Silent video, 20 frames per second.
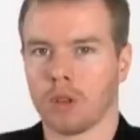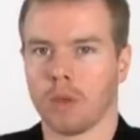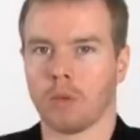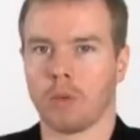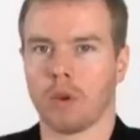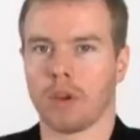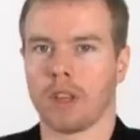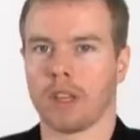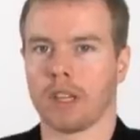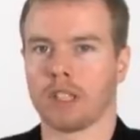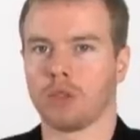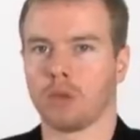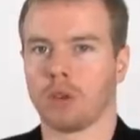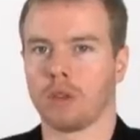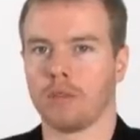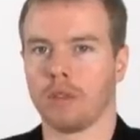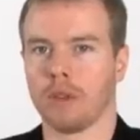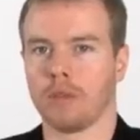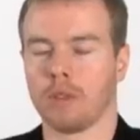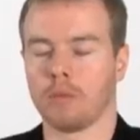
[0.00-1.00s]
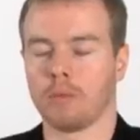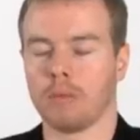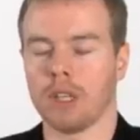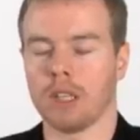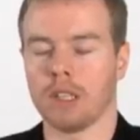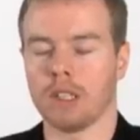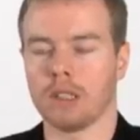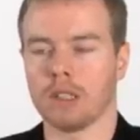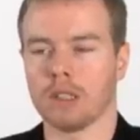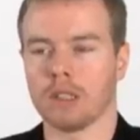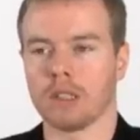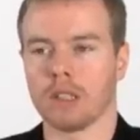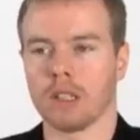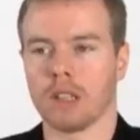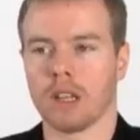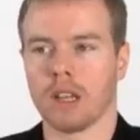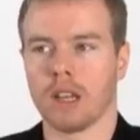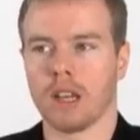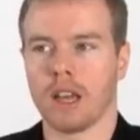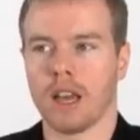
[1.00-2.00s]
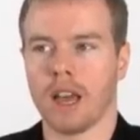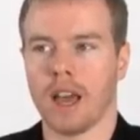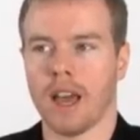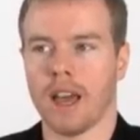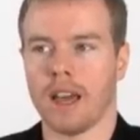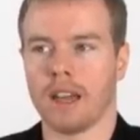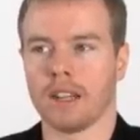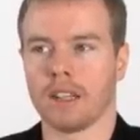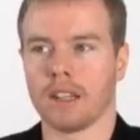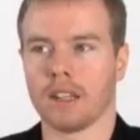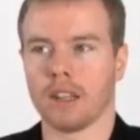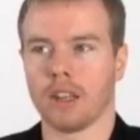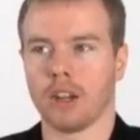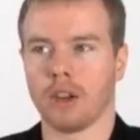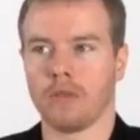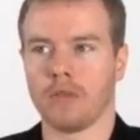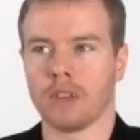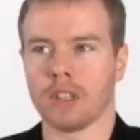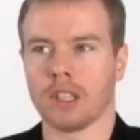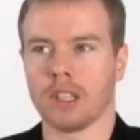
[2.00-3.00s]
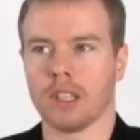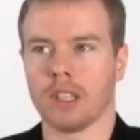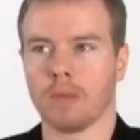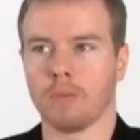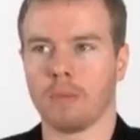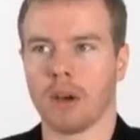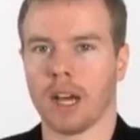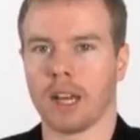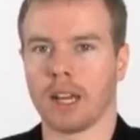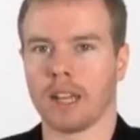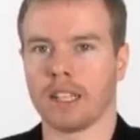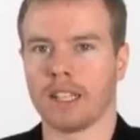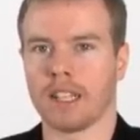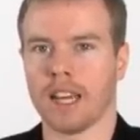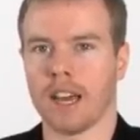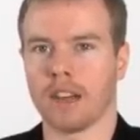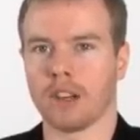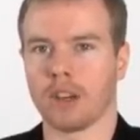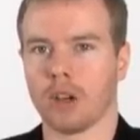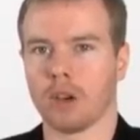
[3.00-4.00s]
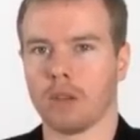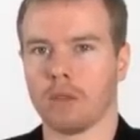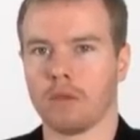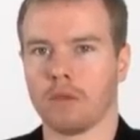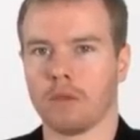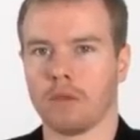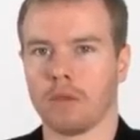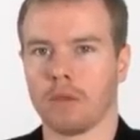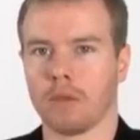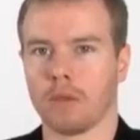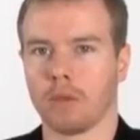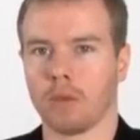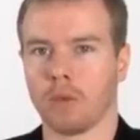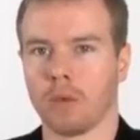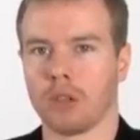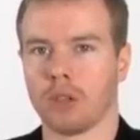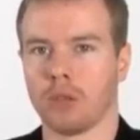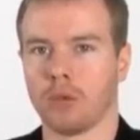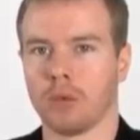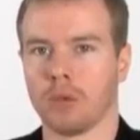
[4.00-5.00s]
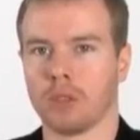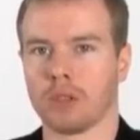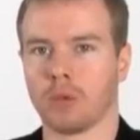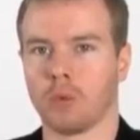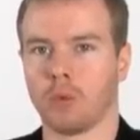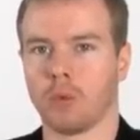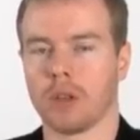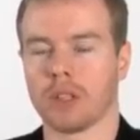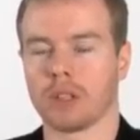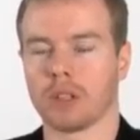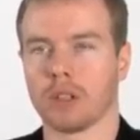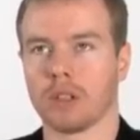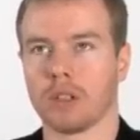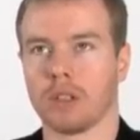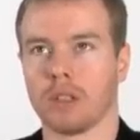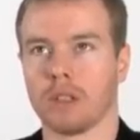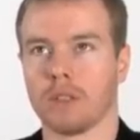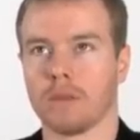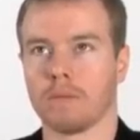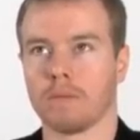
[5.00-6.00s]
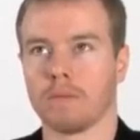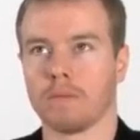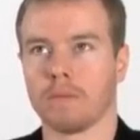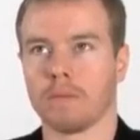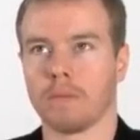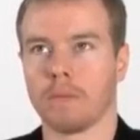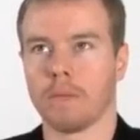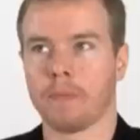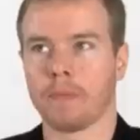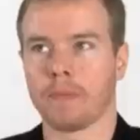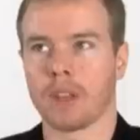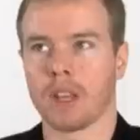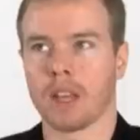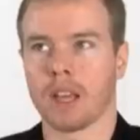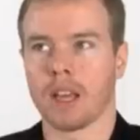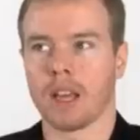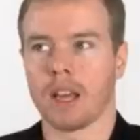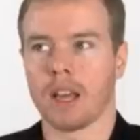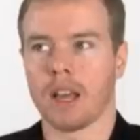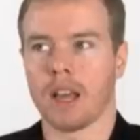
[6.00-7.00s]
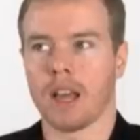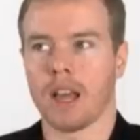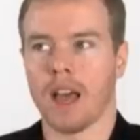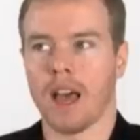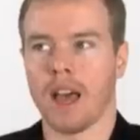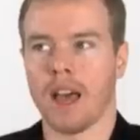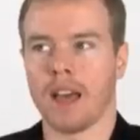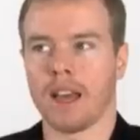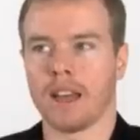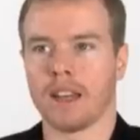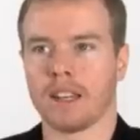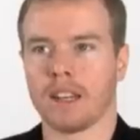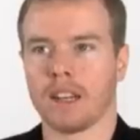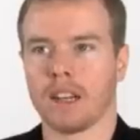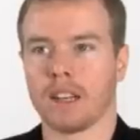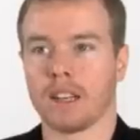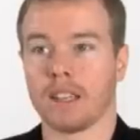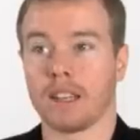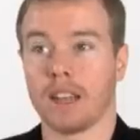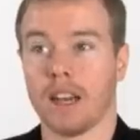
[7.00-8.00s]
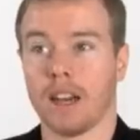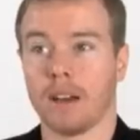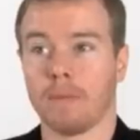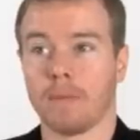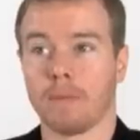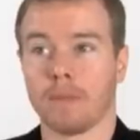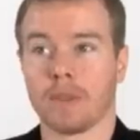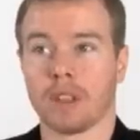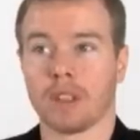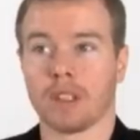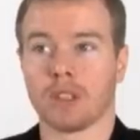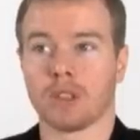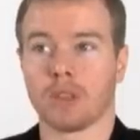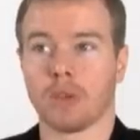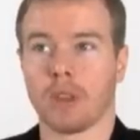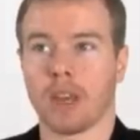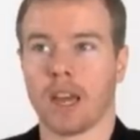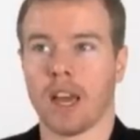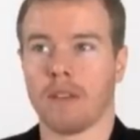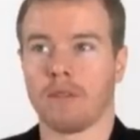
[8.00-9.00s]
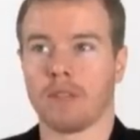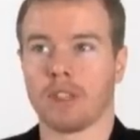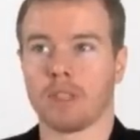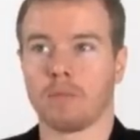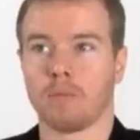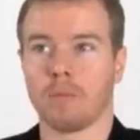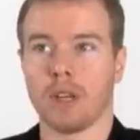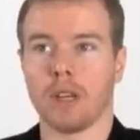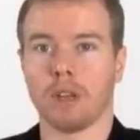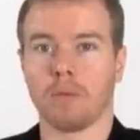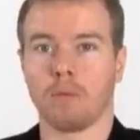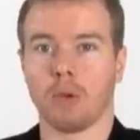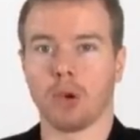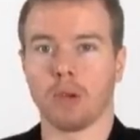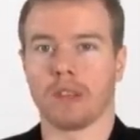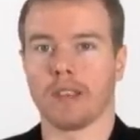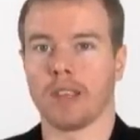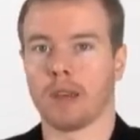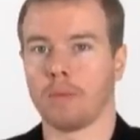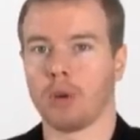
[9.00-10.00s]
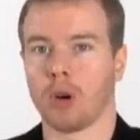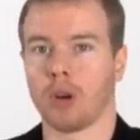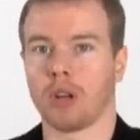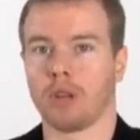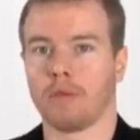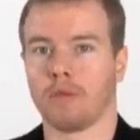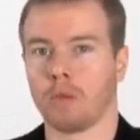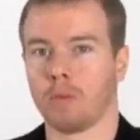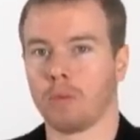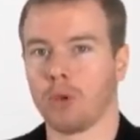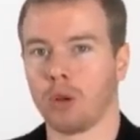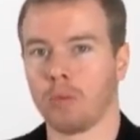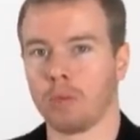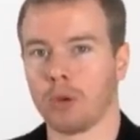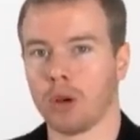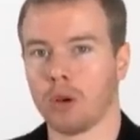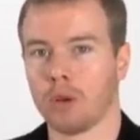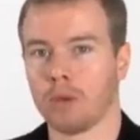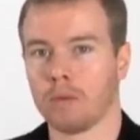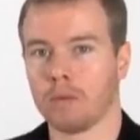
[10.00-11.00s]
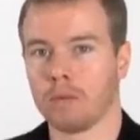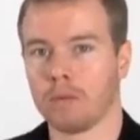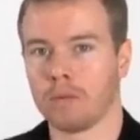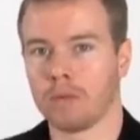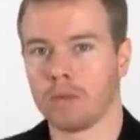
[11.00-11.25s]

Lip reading: where they sort of live in peace. And they're visited by Gandalf, who is a wizard. And yeah, so they have this big birthday party for Bilbo.